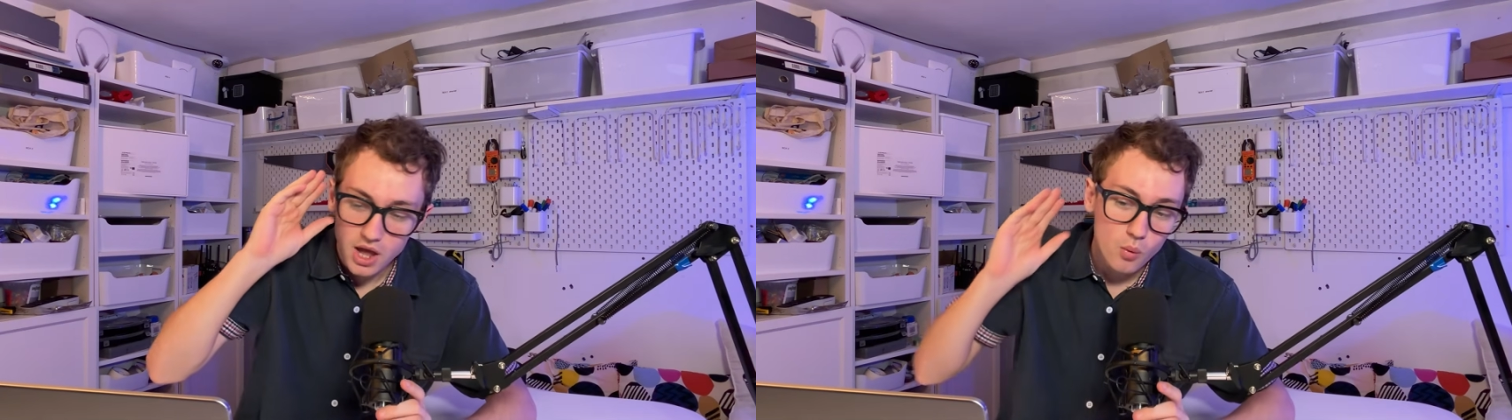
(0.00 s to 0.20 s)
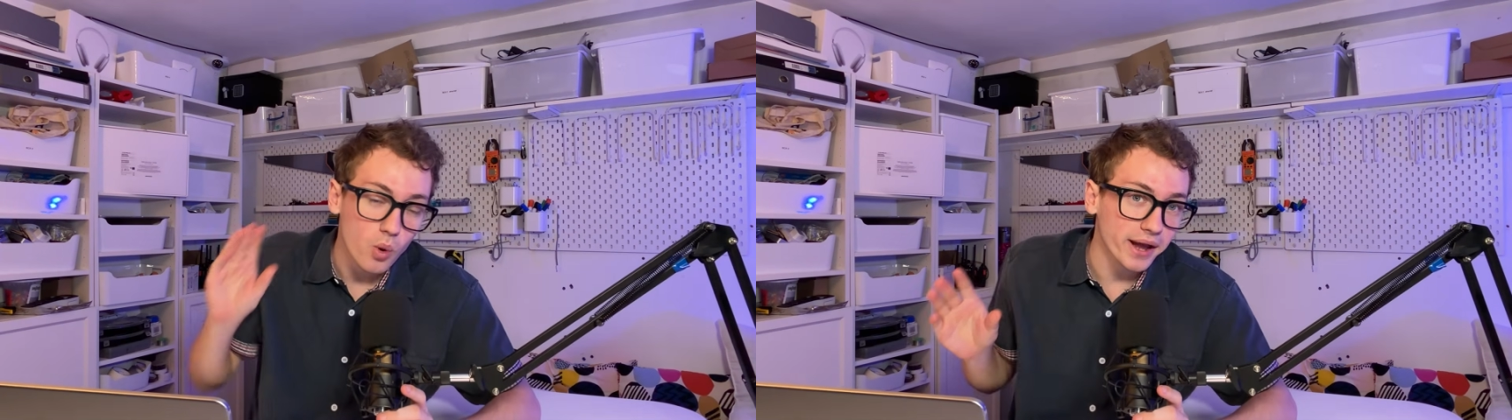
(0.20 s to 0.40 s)

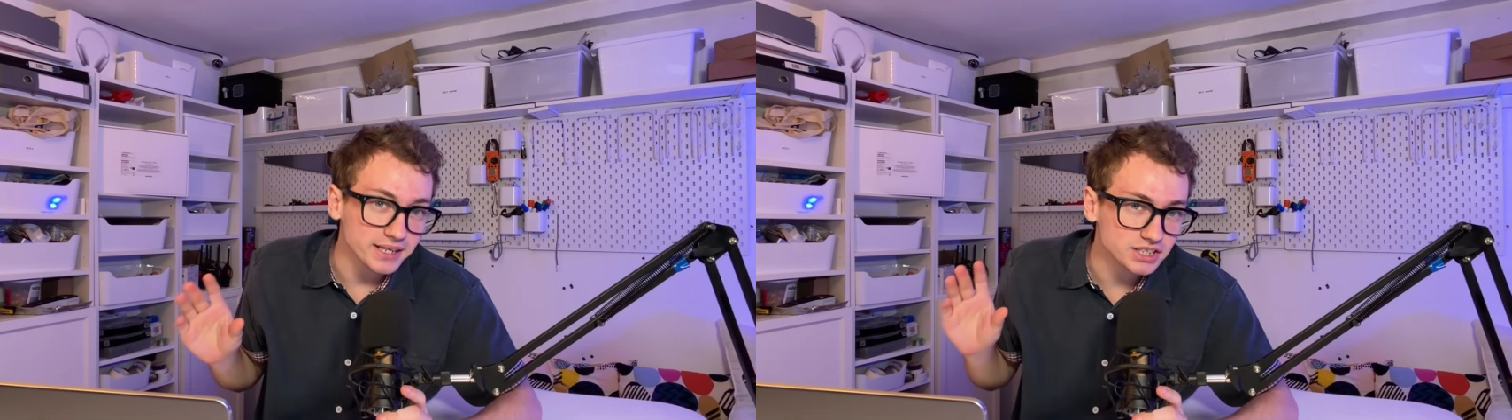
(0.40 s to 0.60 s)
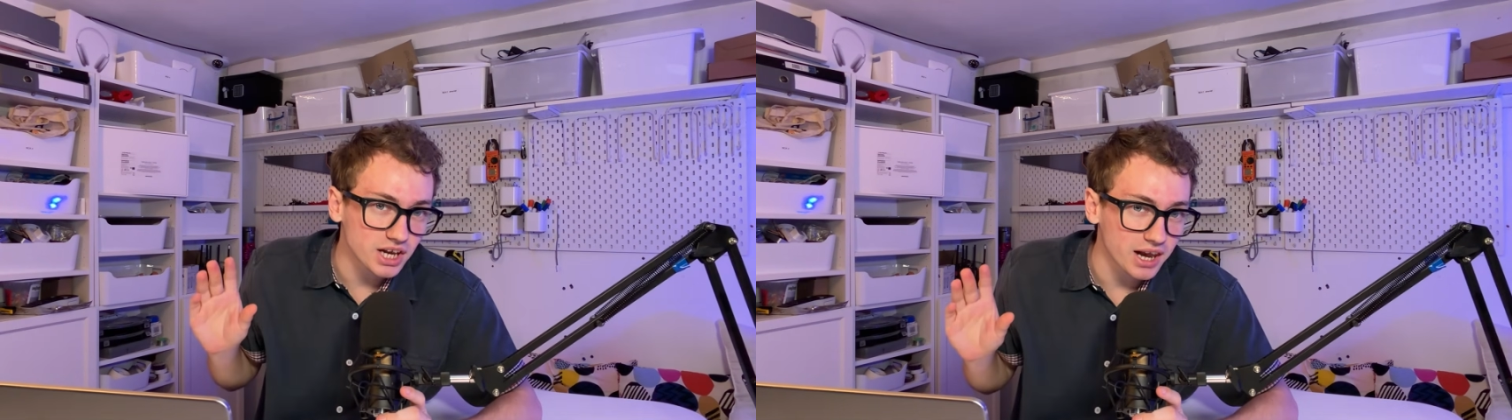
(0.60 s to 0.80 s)
where
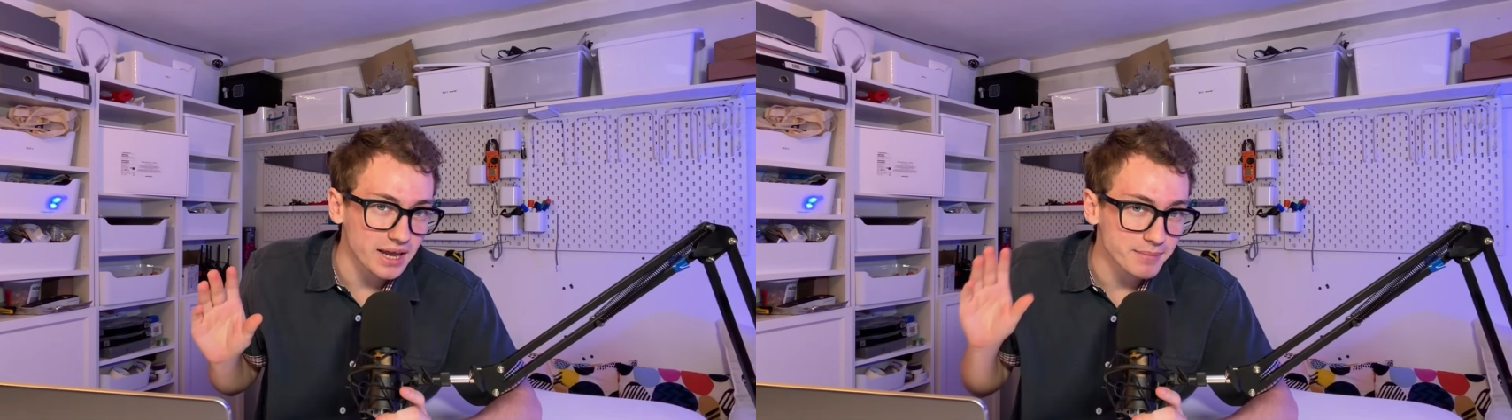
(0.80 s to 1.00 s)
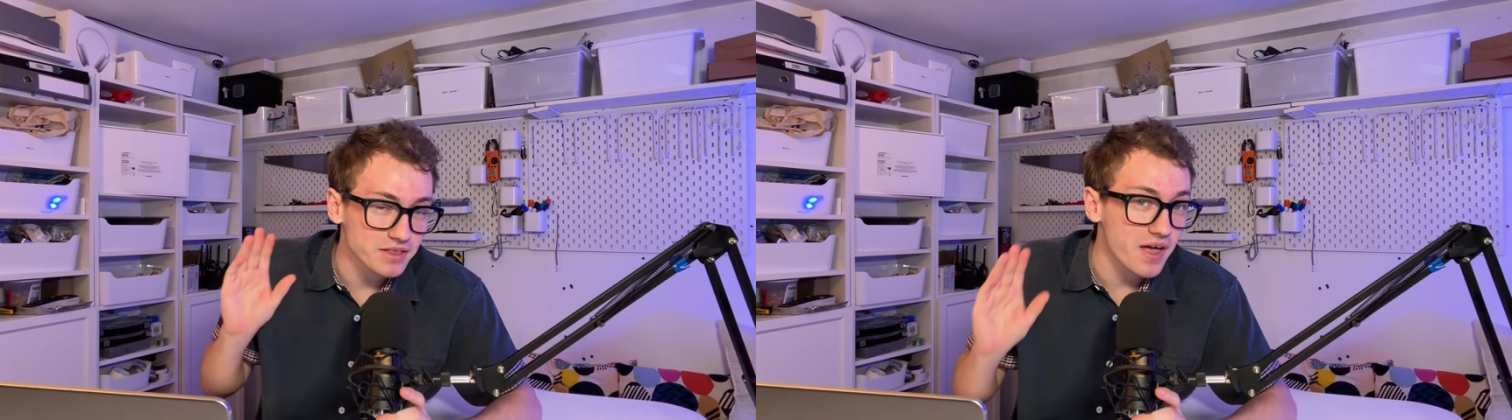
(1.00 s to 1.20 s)
he's
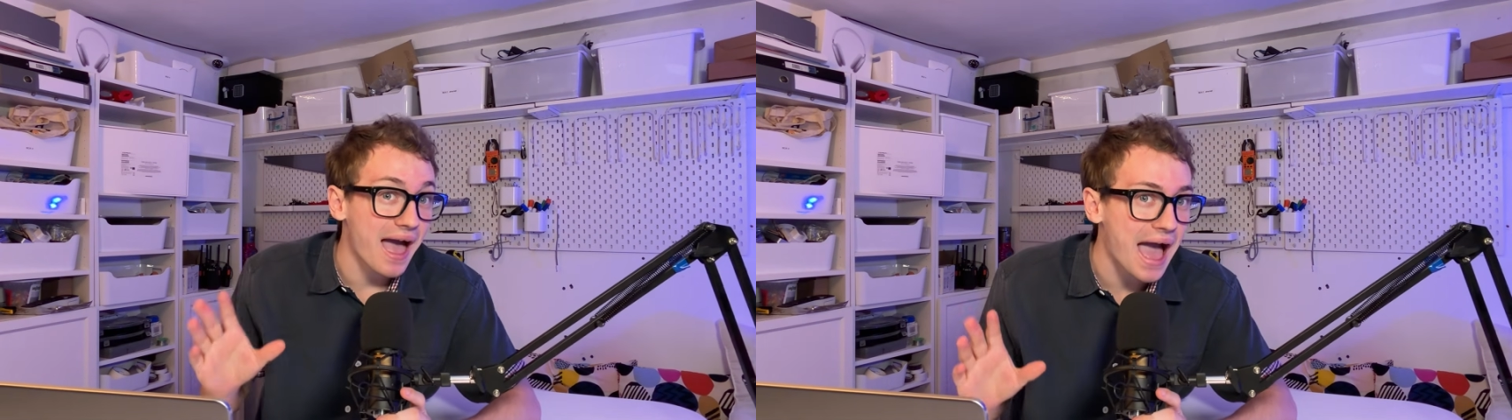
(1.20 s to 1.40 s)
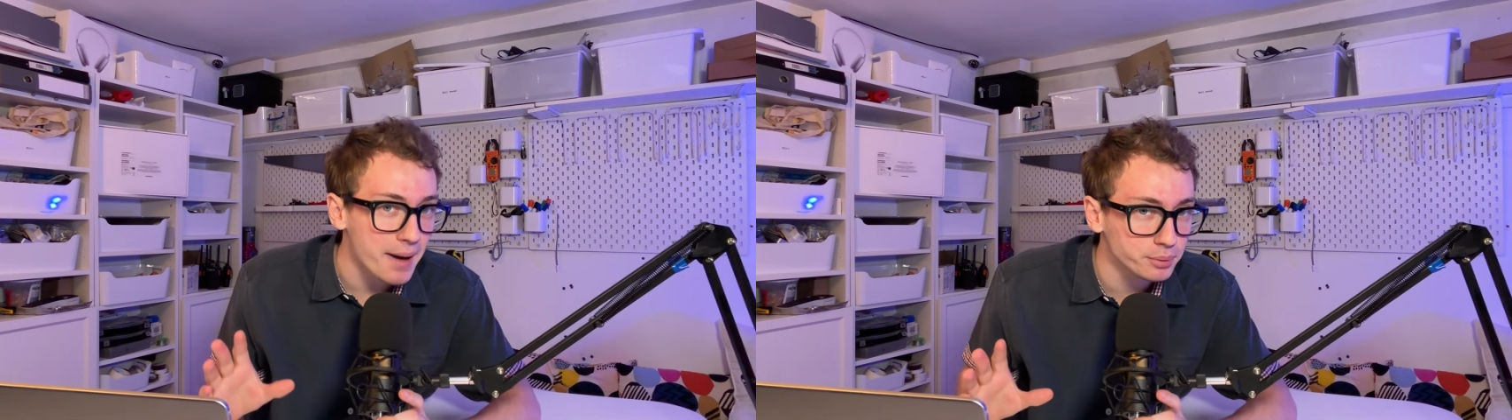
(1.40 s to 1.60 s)
claiming that
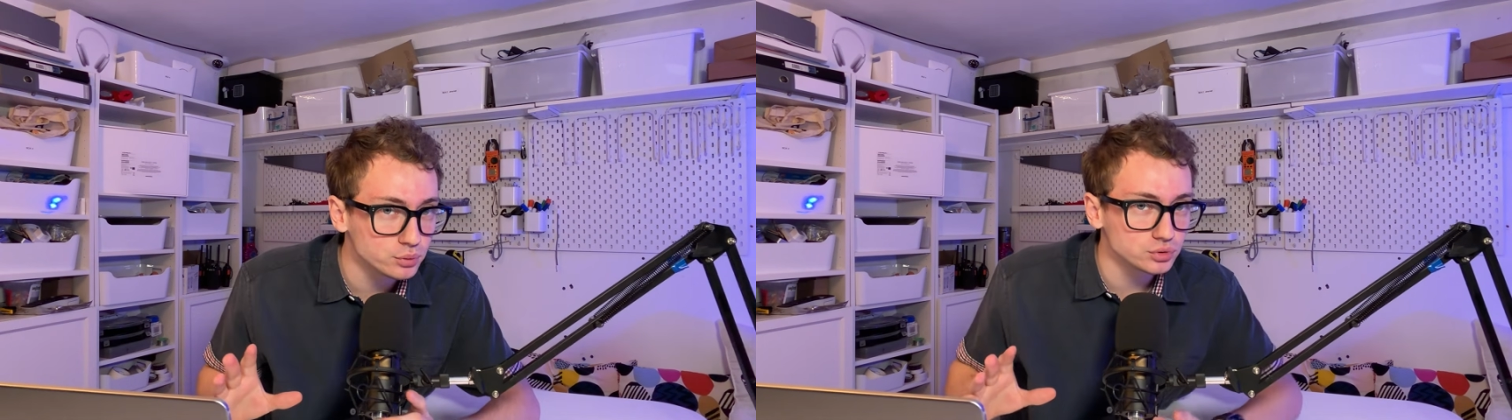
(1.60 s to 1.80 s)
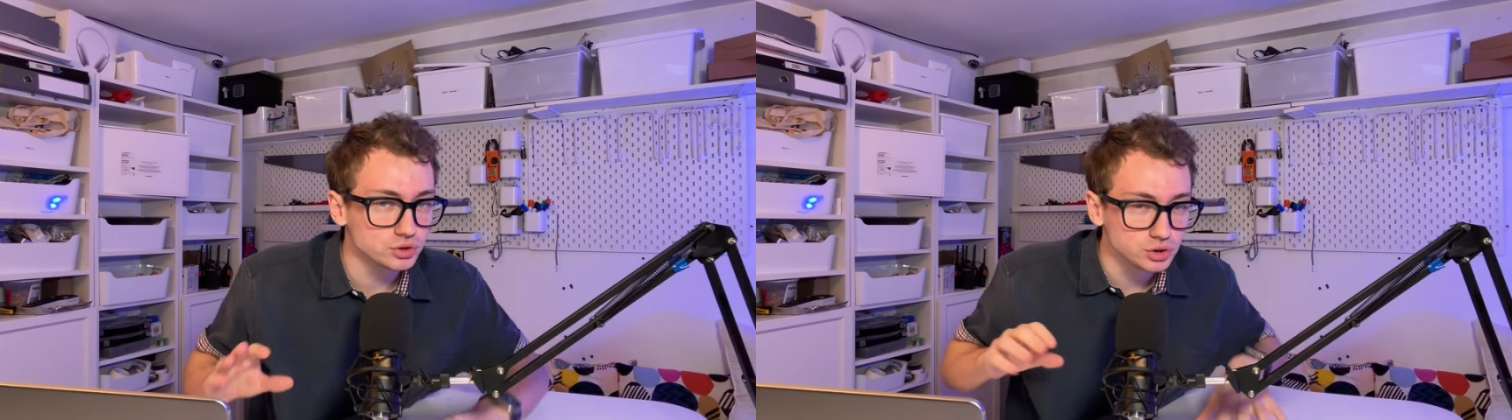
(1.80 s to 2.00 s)

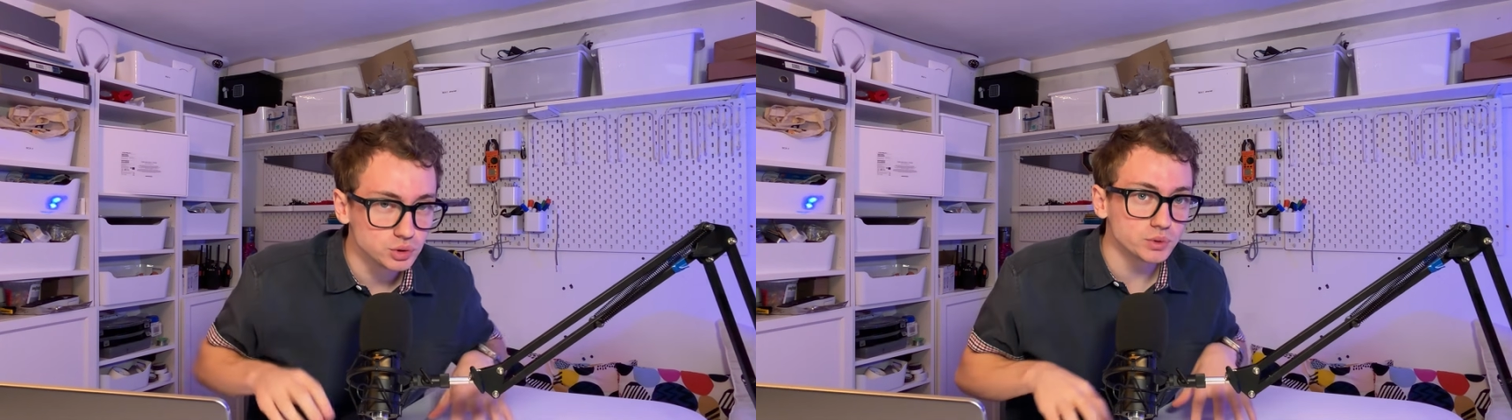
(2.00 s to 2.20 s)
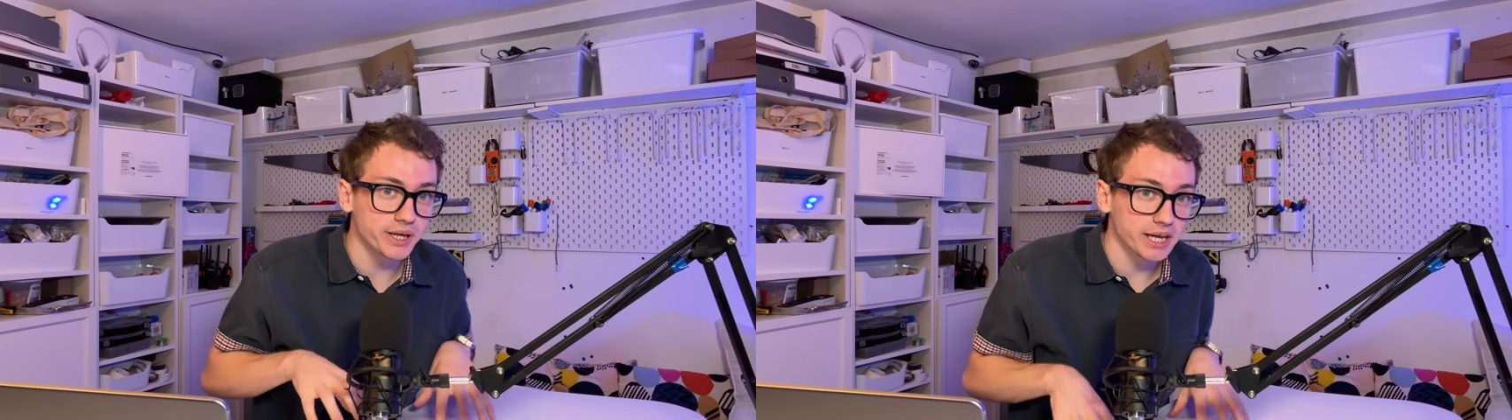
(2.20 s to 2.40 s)
Apple's
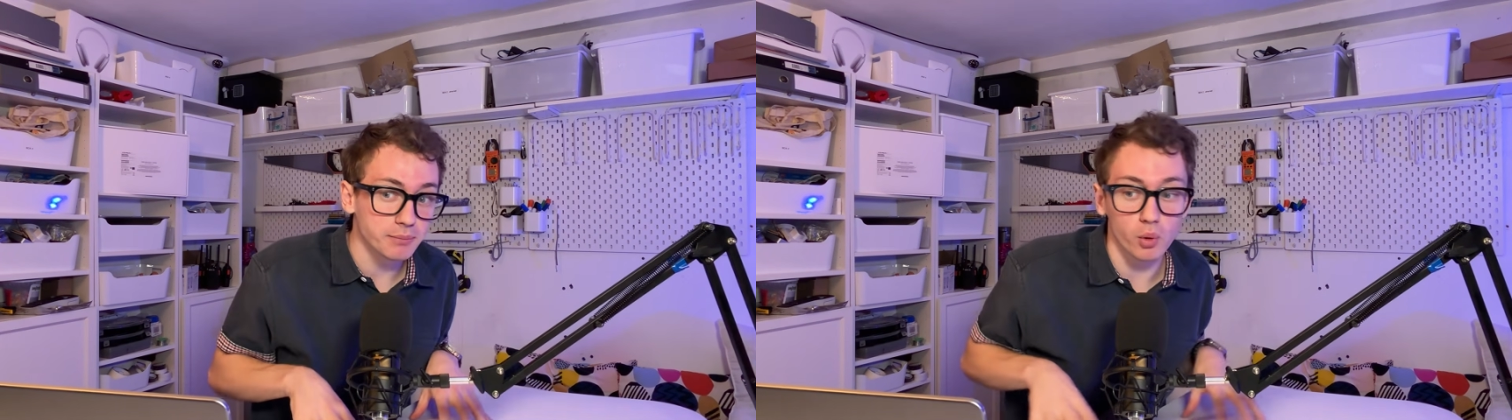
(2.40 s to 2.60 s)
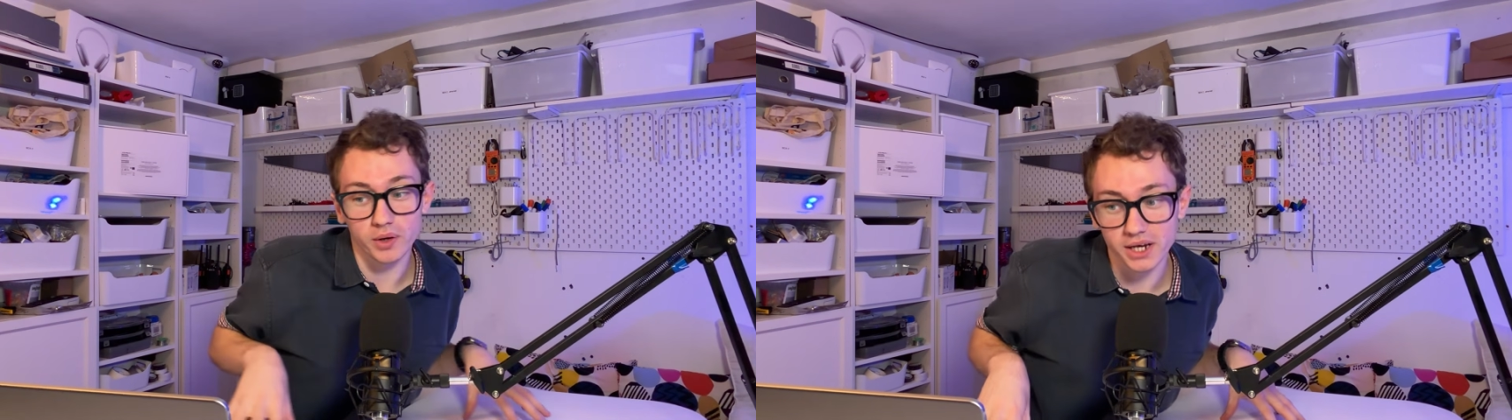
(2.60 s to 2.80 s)
new
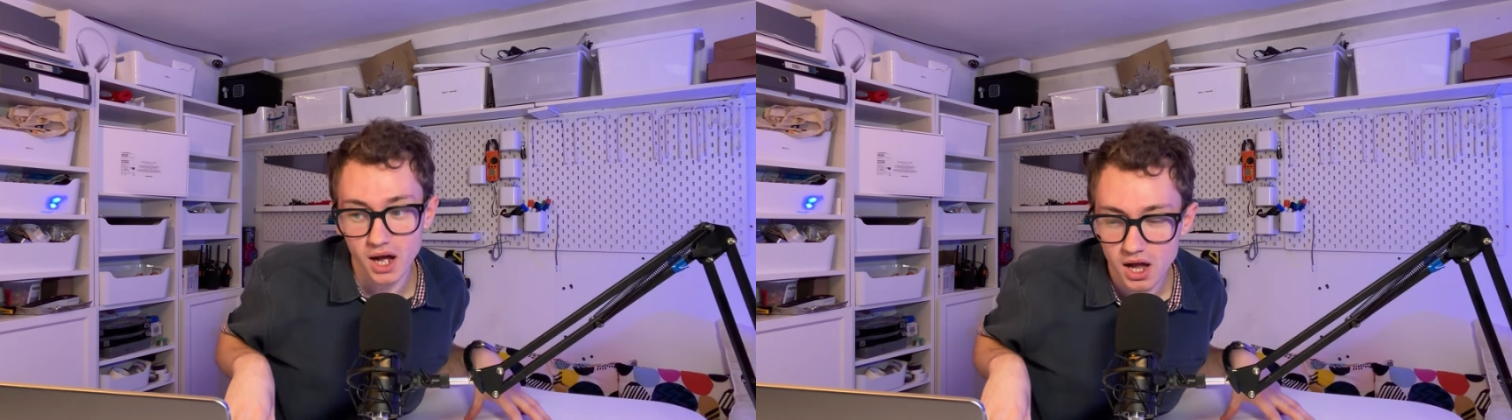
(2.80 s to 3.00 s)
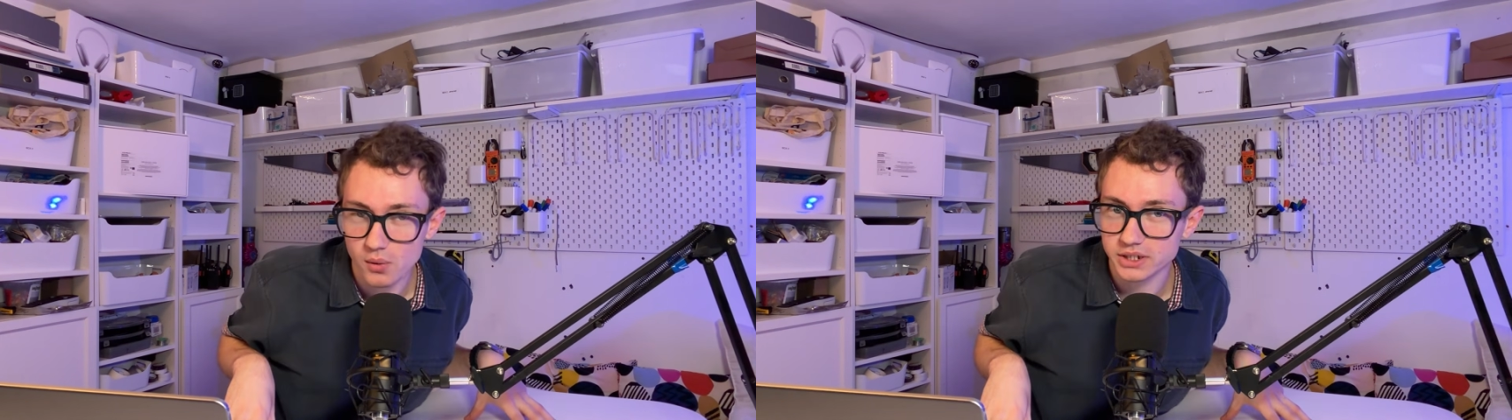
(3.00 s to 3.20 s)
keyboard in
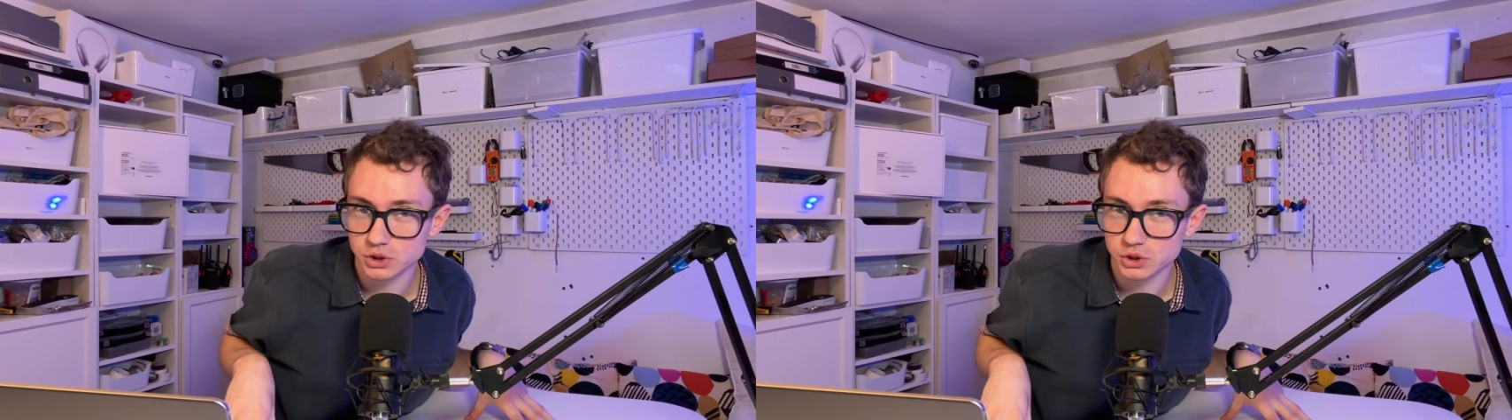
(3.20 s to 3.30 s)
iOS